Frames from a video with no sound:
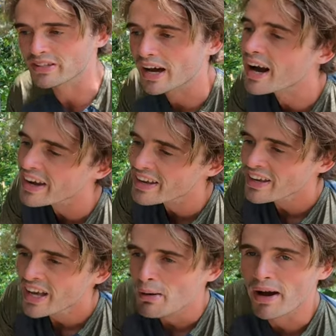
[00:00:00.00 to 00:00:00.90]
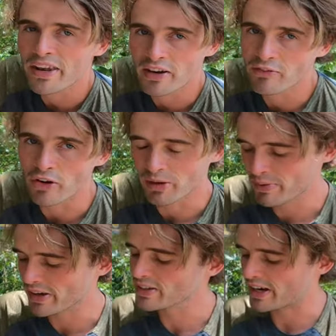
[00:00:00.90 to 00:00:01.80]
PSI a man had 40
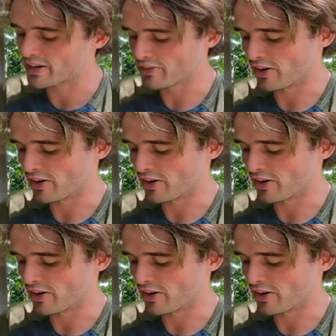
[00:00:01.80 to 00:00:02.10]
PSI and a